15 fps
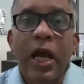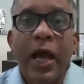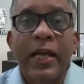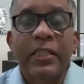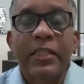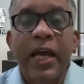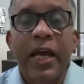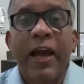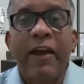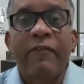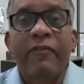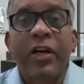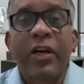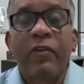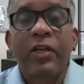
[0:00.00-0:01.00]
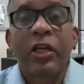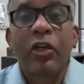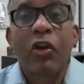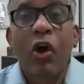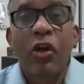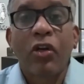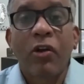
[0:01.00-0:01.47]
as I have covered
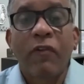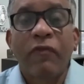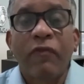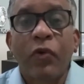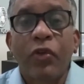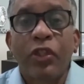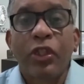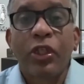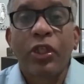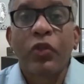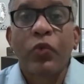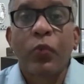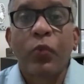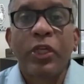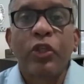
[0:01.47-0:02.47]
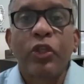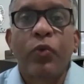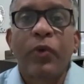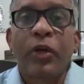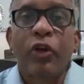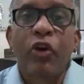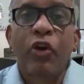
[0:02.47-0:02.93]
a lot of questions which
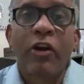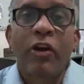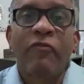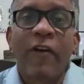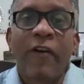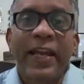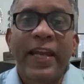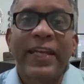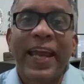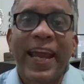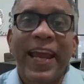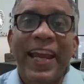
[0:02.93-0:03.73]
you will not find